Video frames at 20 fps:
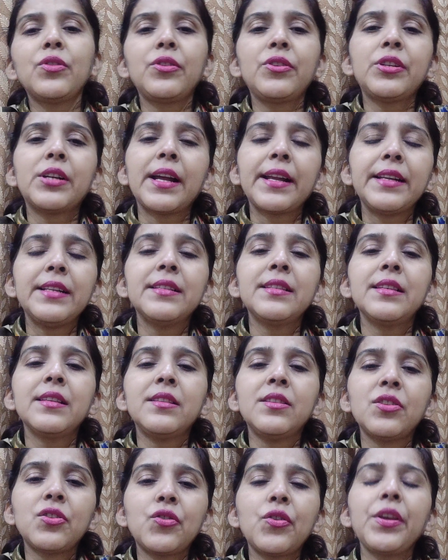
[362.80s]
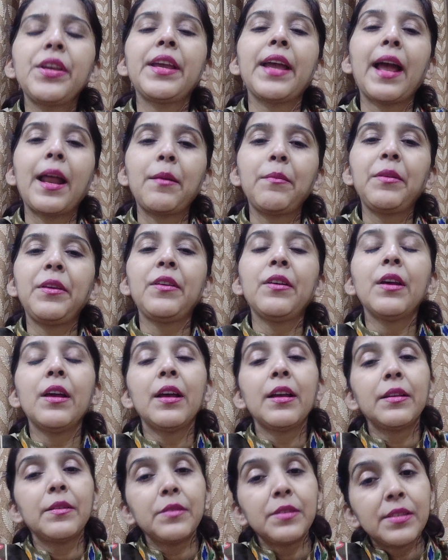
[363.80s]
the dryness history can be
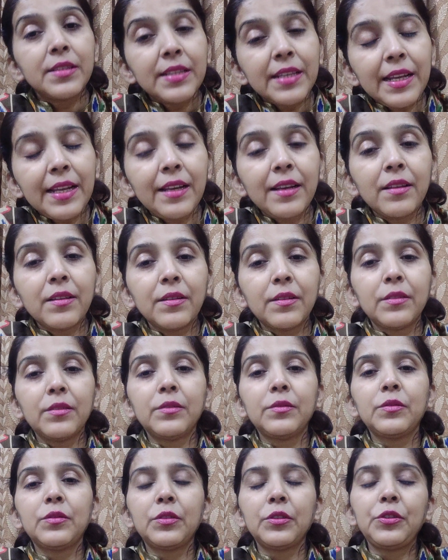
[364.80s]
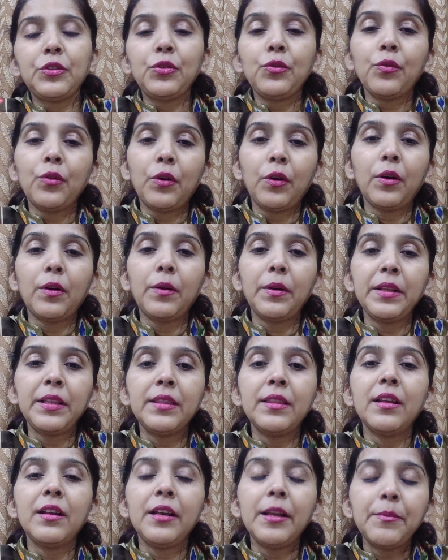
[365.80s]
seen in
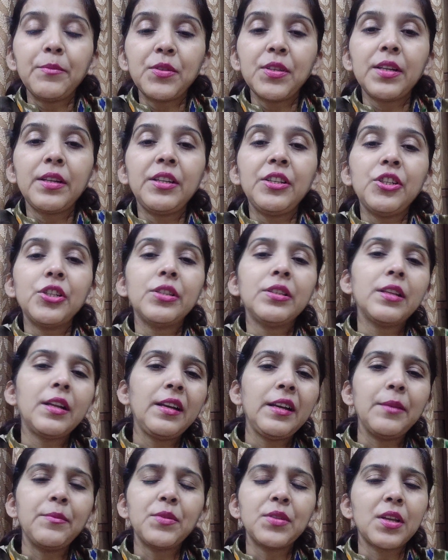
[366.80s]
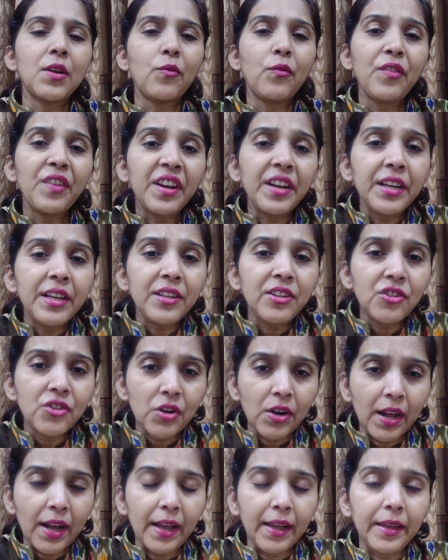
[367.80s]
the lips region. The lips are very
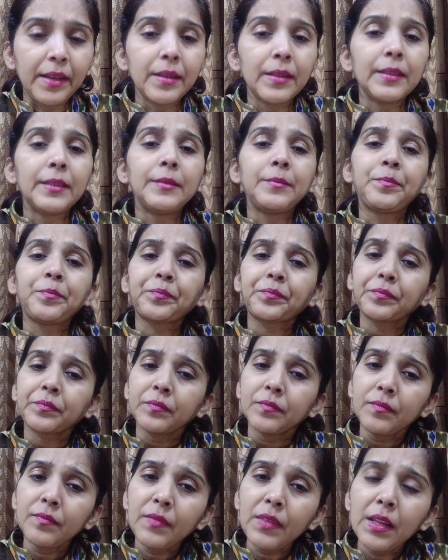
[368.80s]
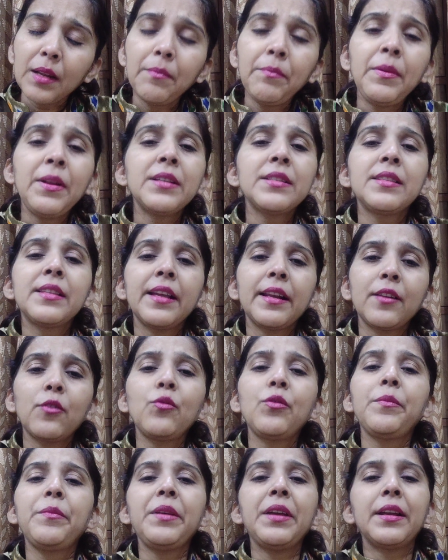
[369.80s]
dry, plus there
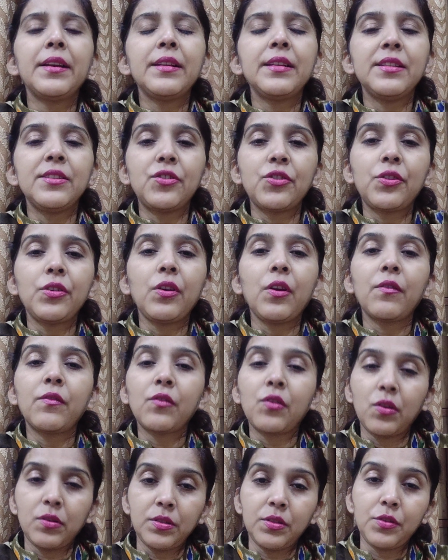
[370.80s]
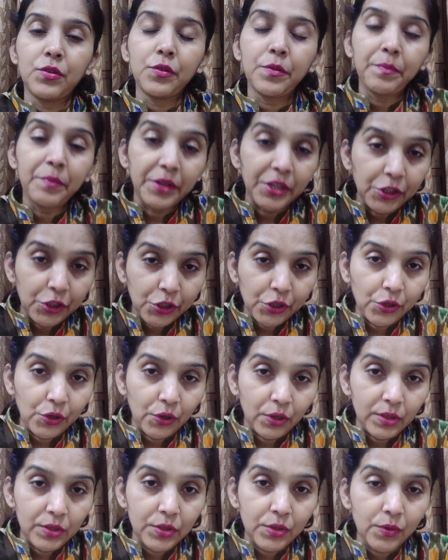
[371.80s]
could be an history of constipation
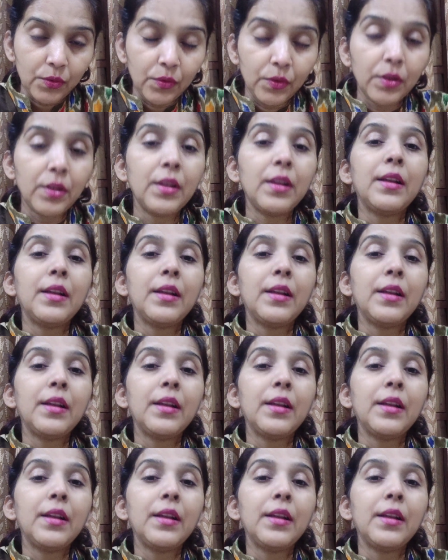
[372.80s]
also.